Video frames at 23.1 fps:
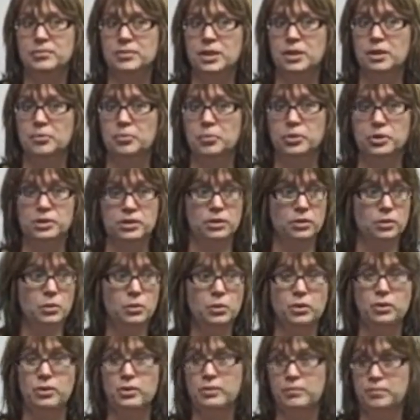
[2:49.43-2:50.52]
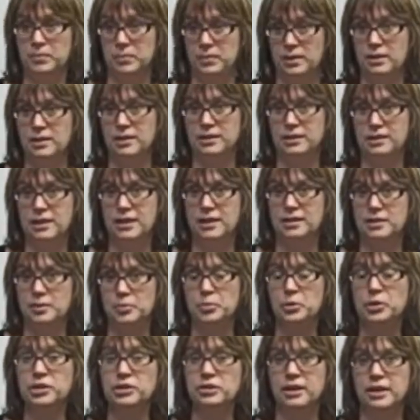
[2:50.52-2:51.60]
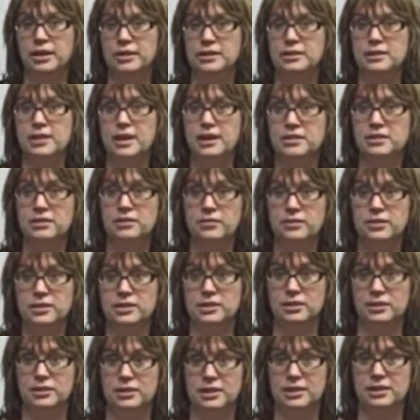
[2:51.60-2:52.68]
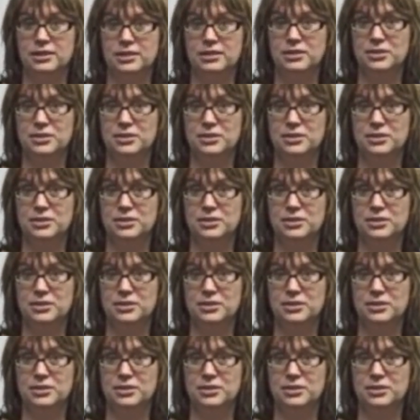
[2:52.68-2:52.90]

in a prison, or in this case a pretrial detention facility.